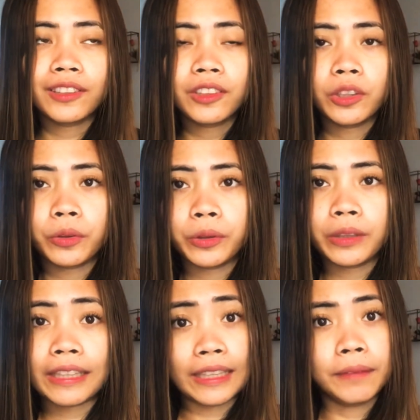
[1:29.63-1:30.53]
show you
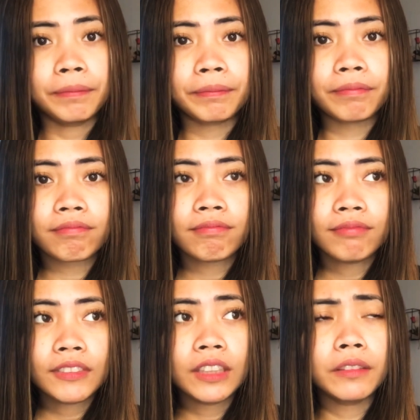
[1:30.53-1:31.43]
the clip
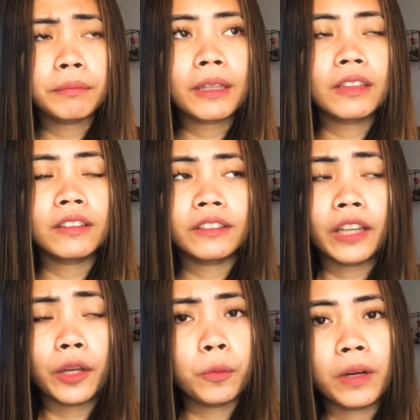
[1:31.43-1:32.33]
in my
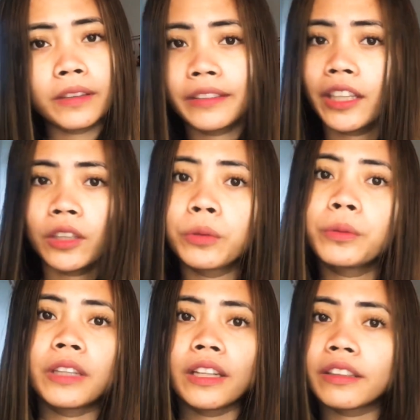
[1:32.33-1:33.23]
day one, day
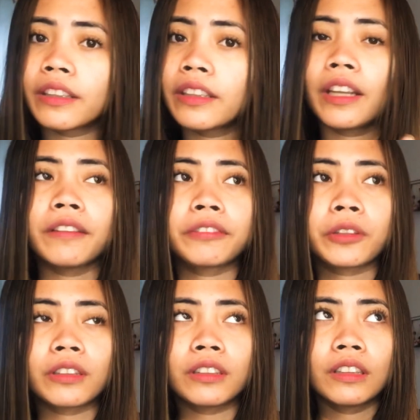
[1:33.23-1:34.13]
two, day three, day four.